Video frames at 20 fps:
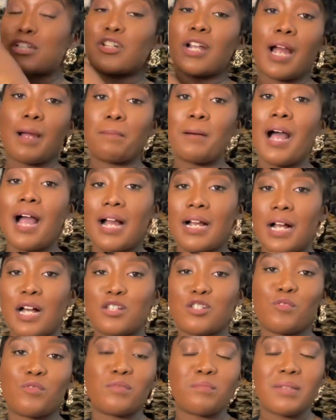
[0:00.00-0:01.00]
tripod
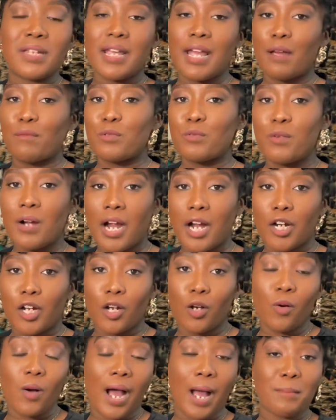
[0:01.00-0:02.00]
comes with me everywhere I
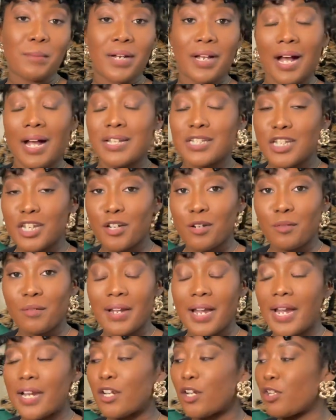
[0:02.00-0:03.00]
go. I'm a content
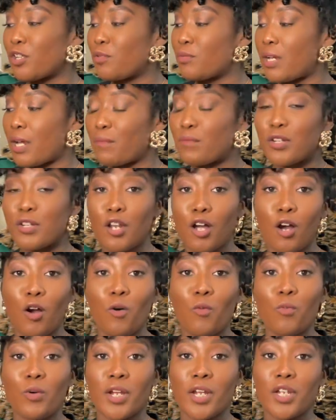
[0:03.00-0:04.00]
creator. You never
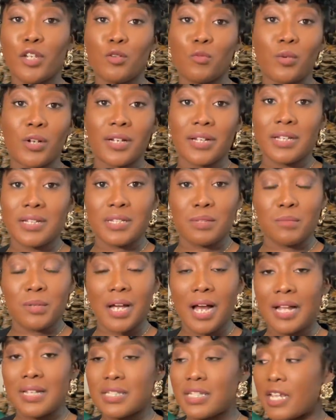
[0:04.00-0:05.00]
know when you want to get some
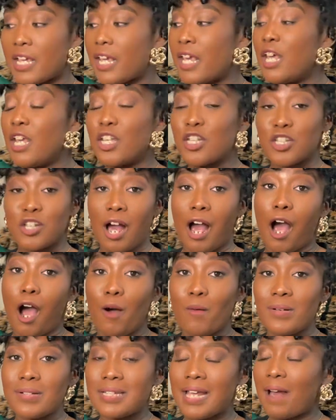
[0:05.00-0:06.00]
content. So I
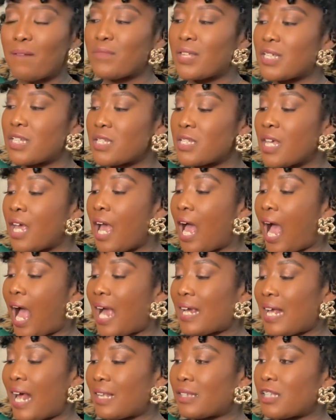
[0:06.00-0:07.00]
always have this.
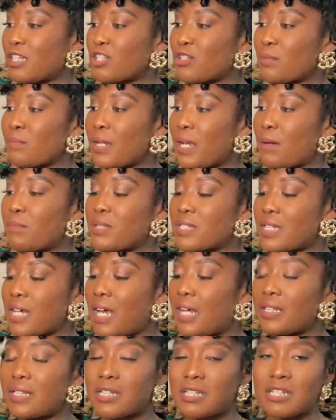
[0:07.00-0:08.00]
I got this from
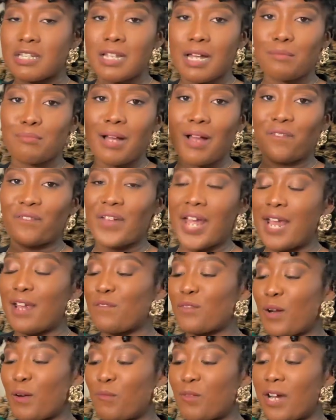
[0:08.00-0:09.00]
Amazon. This is like my
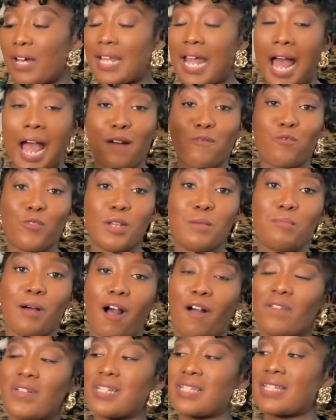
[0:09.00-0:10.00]
favorite one. I've
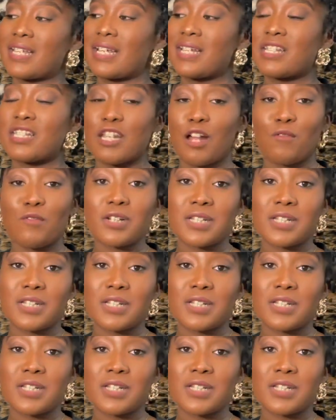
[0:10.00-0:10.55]
rebought this thing several